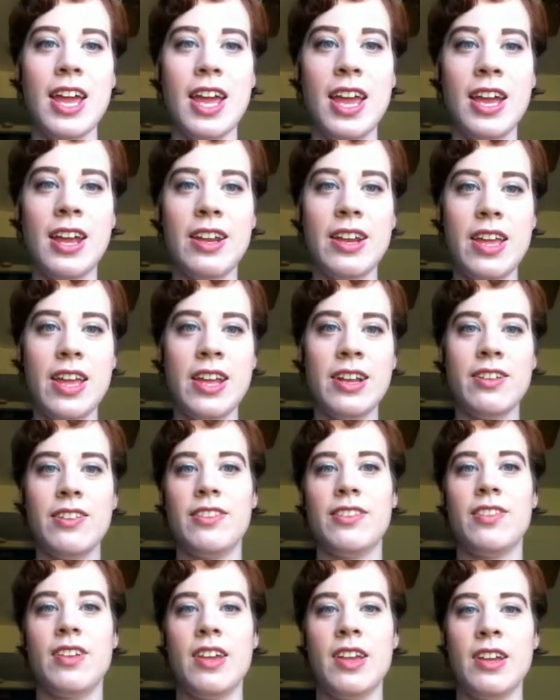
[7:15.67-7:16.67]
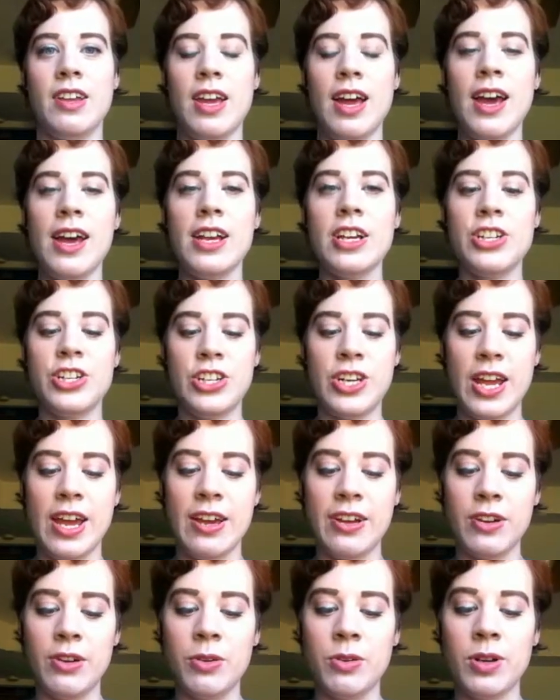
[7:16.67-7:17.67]
and it's an
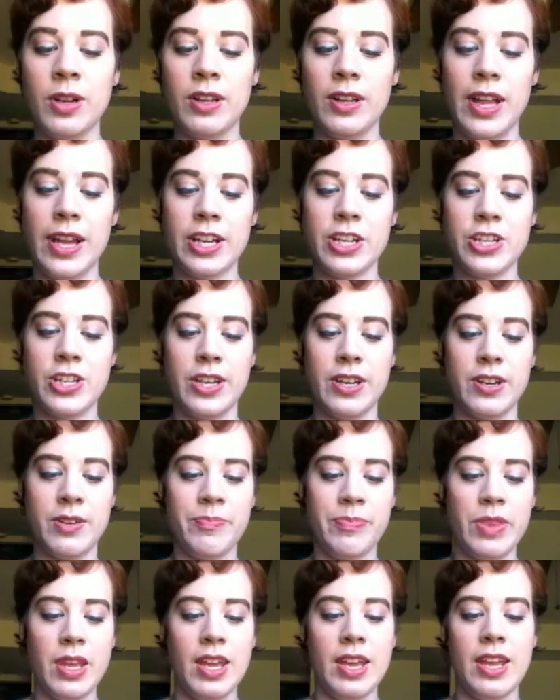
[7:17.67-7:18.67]
eyeshadow collection.